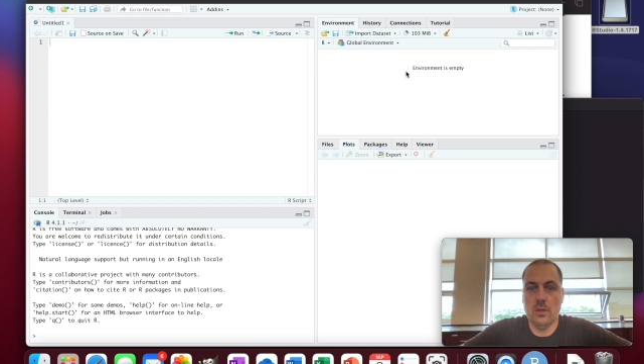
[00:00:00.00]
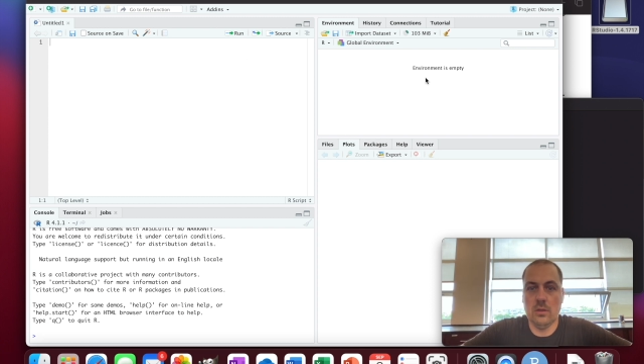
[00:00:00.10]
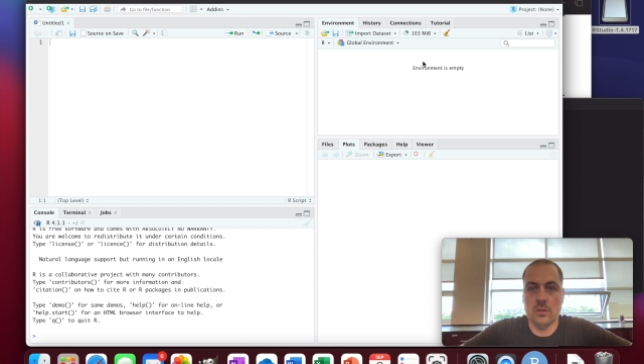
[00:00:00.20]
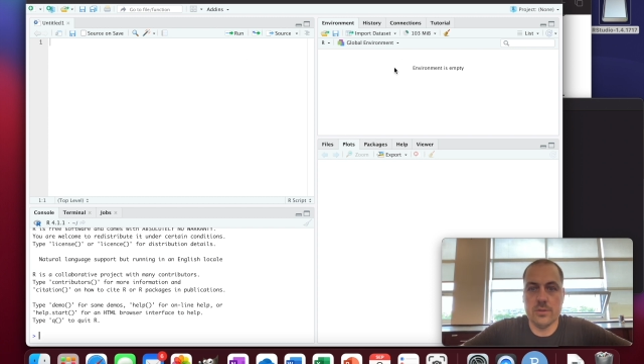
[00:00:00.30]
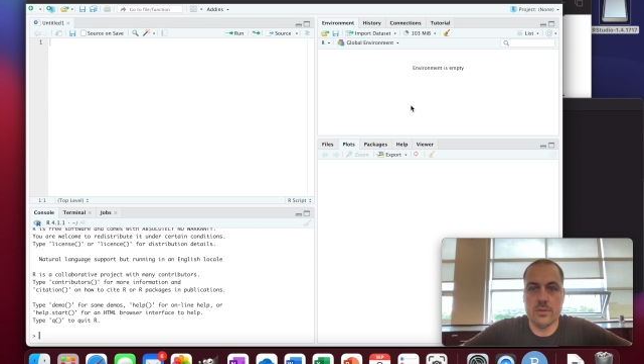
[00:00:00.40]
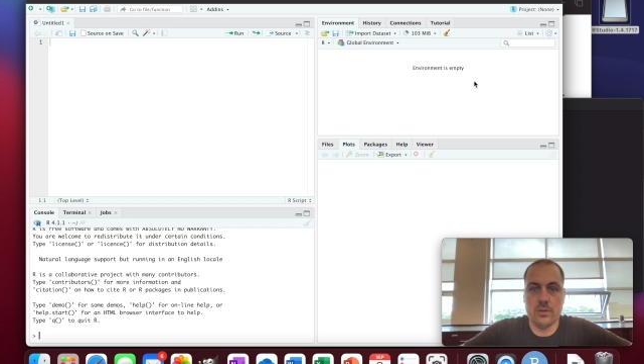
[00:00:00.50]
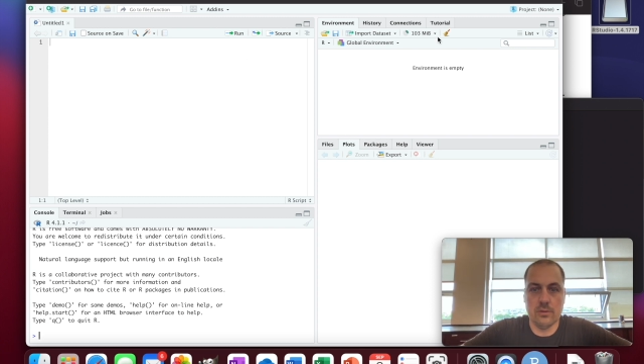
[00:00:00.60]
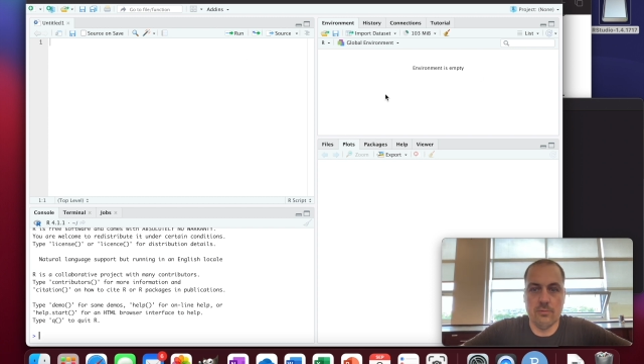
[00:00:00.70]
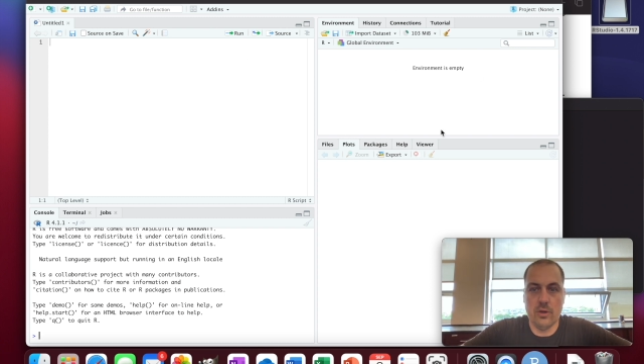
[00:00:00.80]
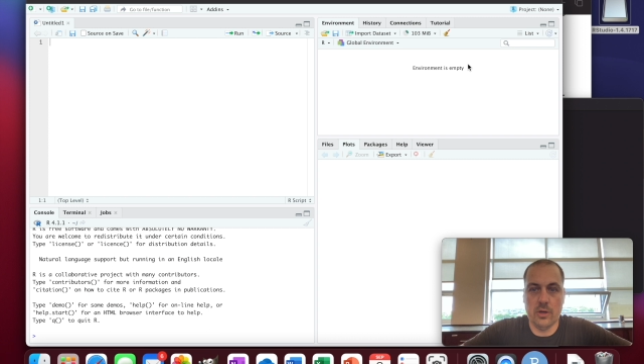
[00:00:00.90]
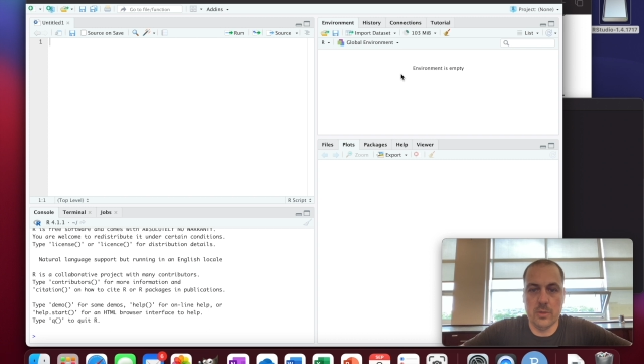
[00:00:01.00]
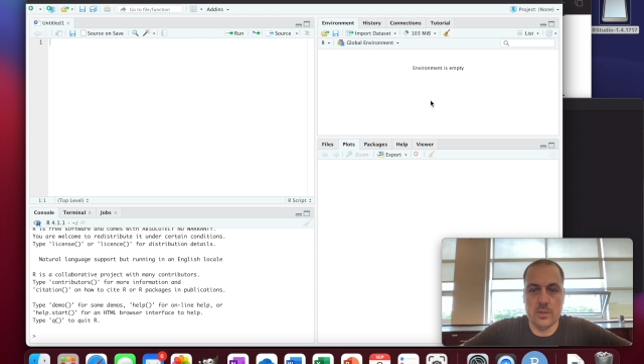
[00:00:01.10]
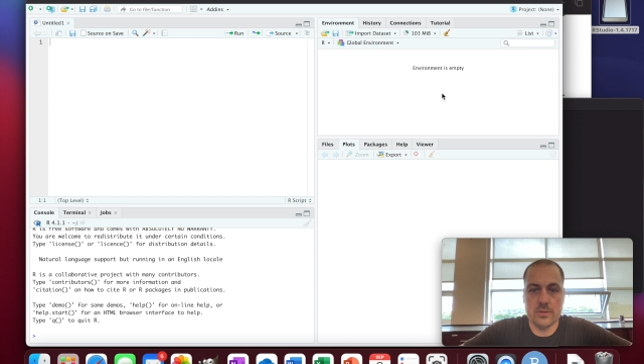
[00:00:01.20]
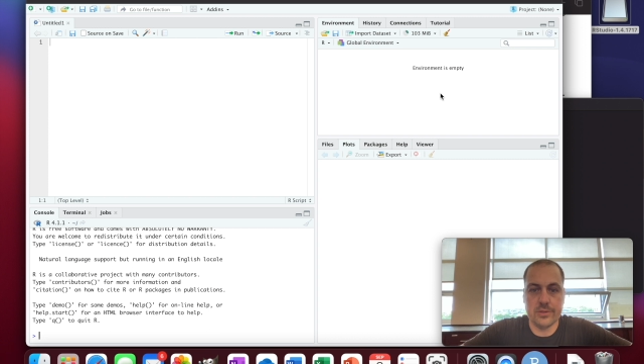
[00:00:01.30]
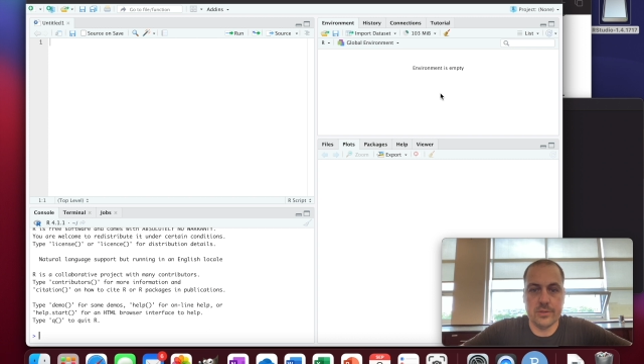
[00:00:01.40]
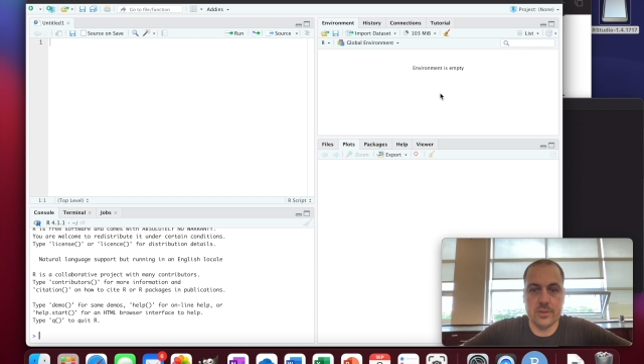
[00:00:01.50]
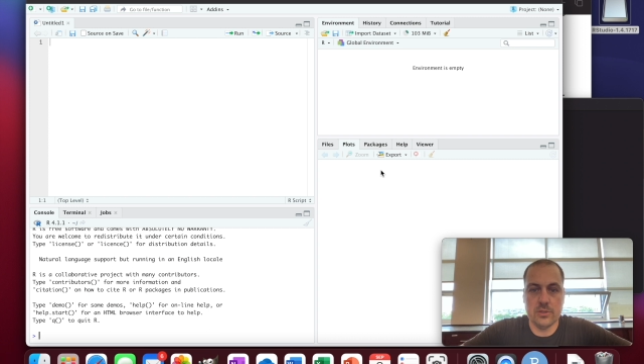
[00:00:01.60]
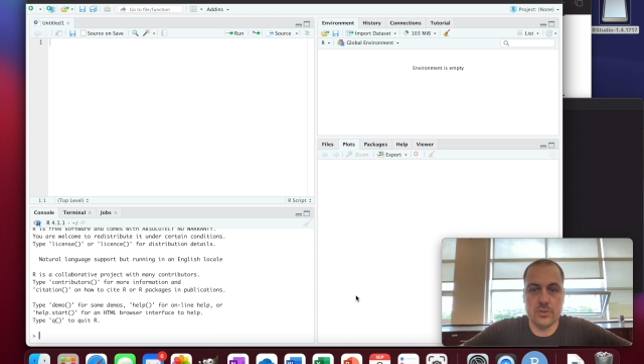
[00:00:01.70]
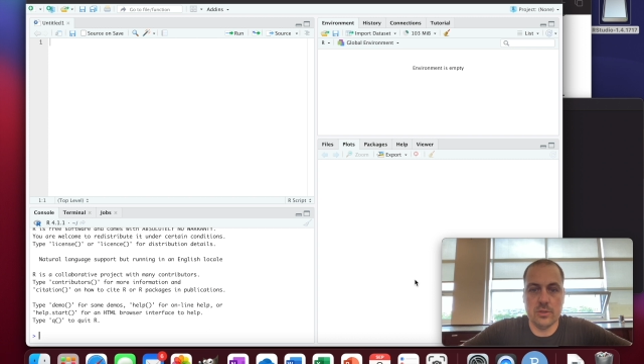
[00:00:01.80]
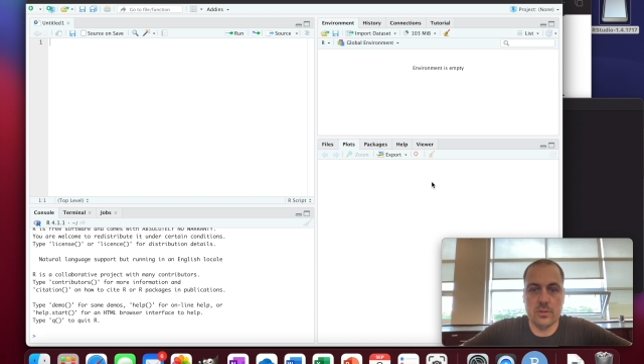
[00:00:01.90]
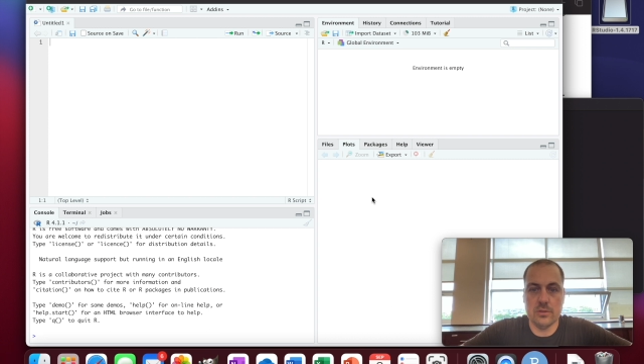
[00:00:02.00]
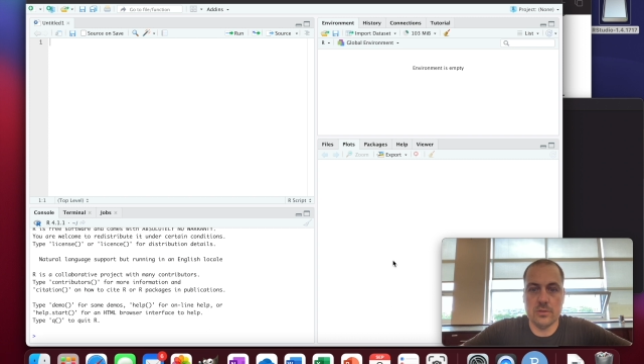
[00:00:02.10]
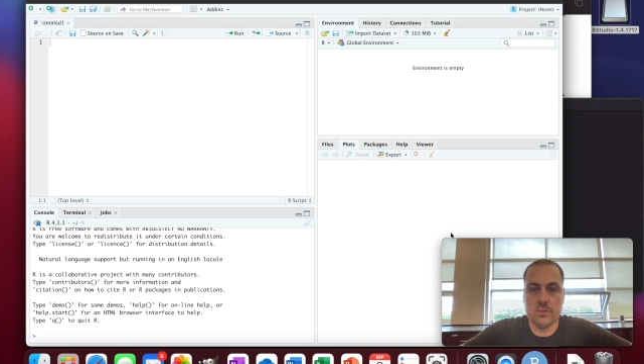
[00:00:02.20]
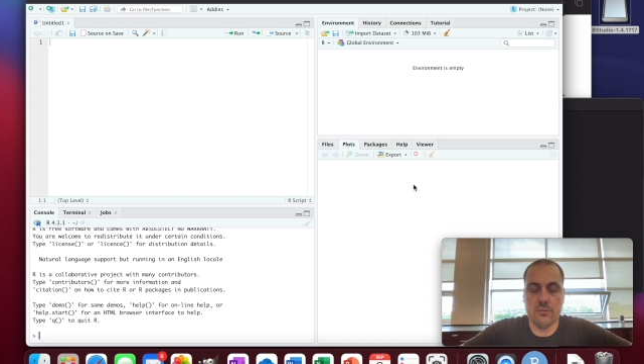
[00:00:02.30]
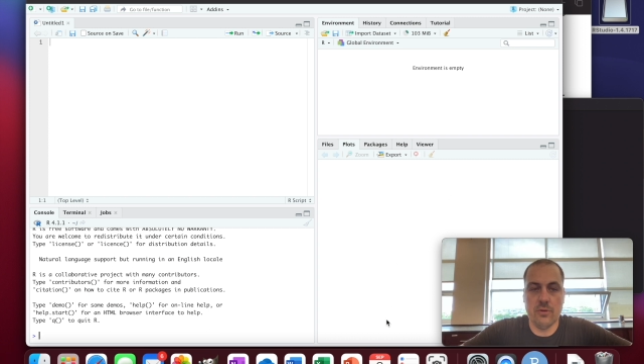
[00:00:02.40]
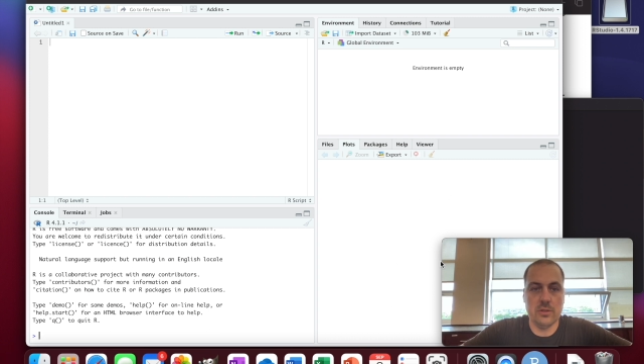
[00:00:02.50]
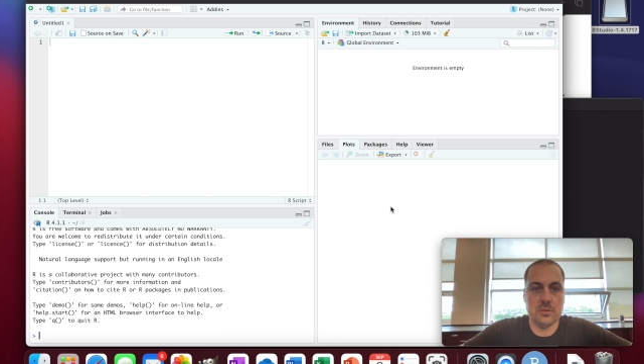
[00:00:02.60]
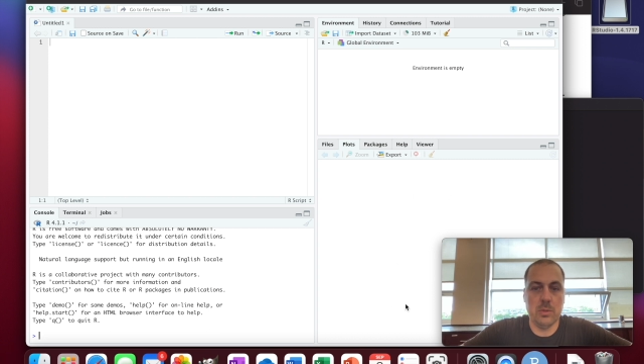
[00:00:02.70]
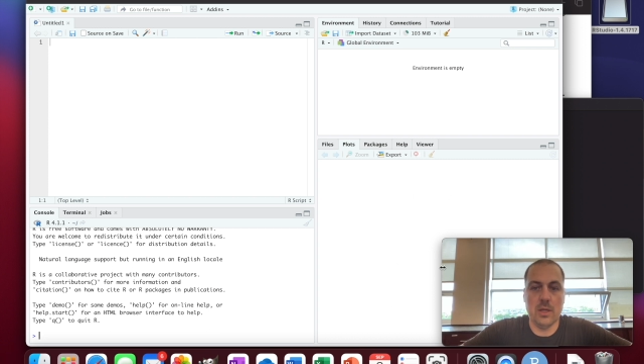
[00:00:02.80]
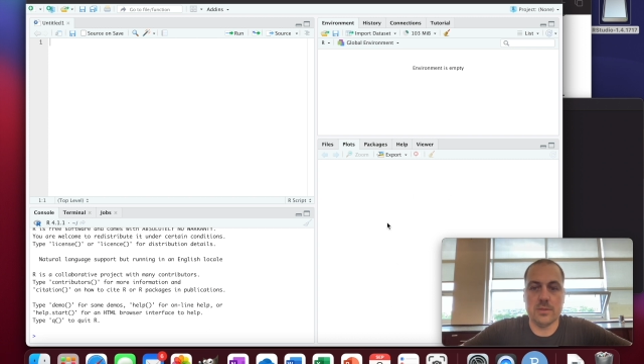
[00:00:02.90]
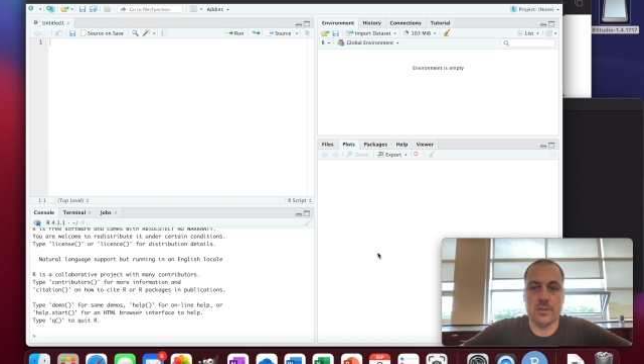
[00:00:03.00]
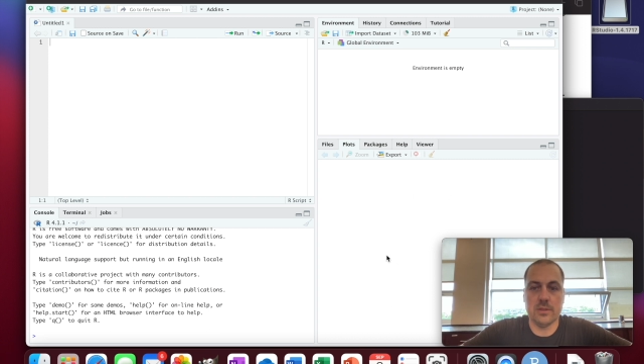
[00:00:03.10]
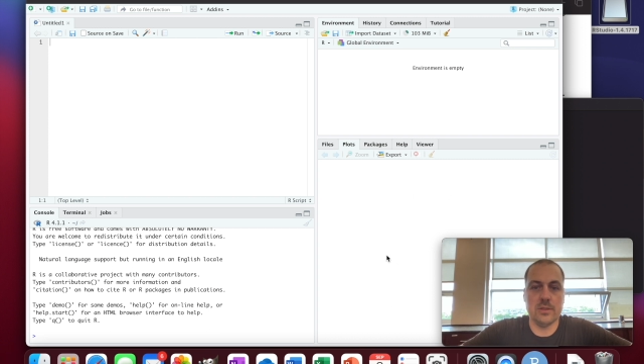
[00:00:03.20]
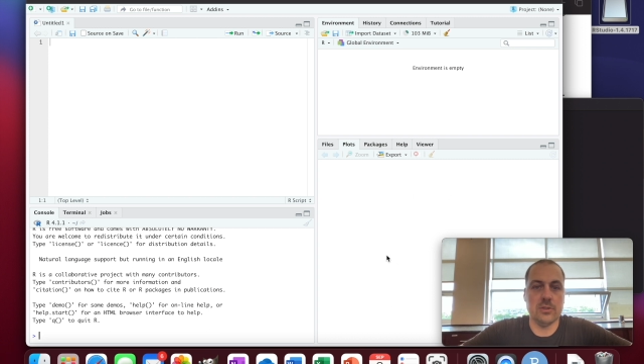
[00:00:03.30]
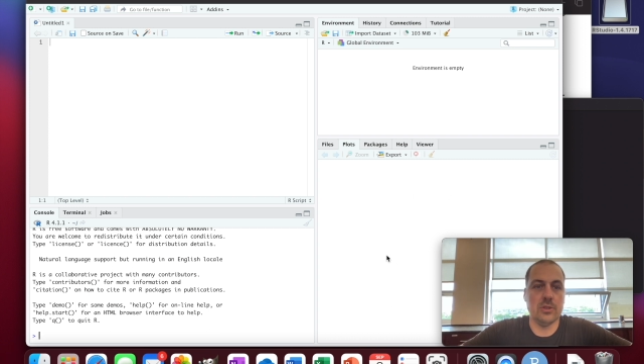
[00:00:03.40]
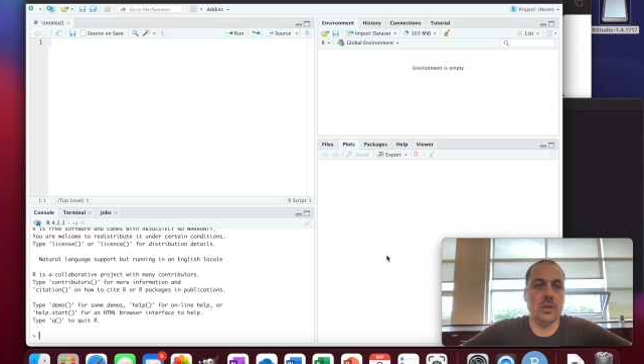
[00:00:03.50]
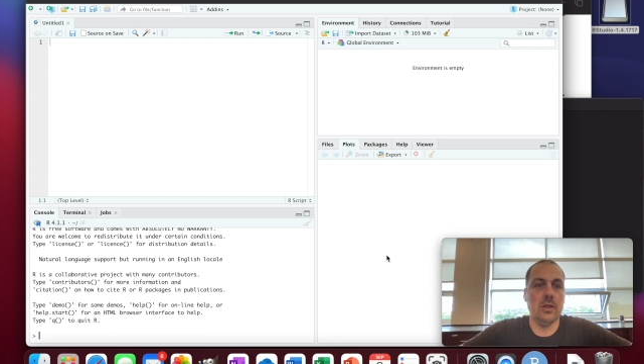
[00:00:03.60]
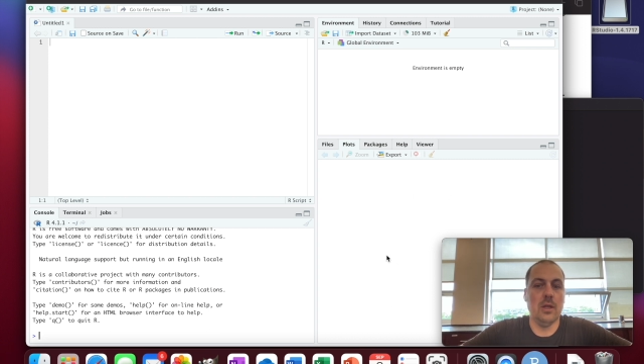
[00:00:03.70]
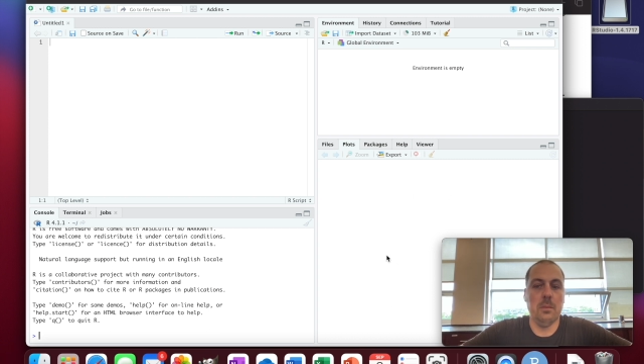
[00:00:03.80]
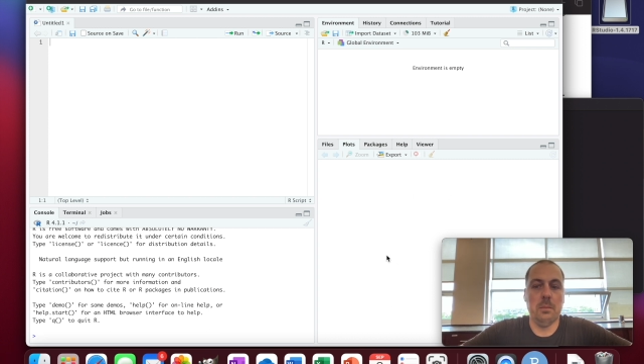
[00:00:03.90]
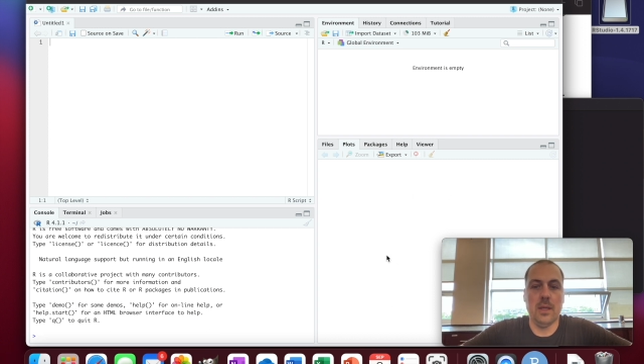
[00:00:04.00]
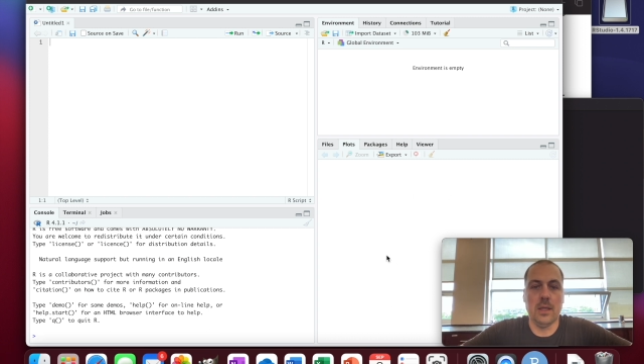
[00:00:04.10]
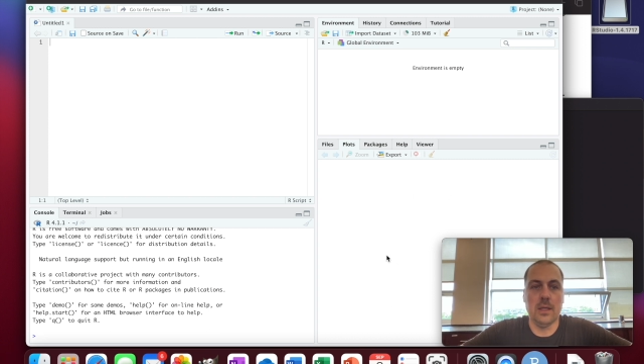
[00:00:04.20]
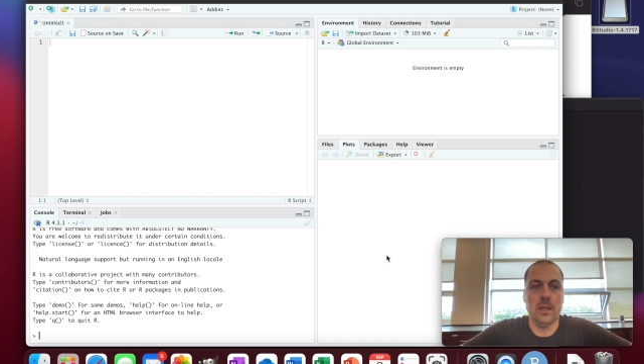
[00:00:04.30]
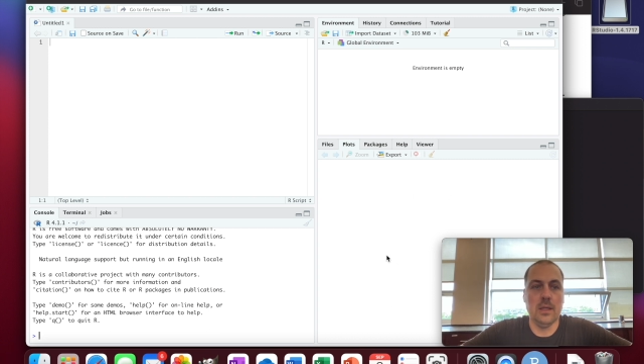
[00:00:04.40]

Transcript: This is your environment, history, etc. And this is your files, plots, and etc. pane.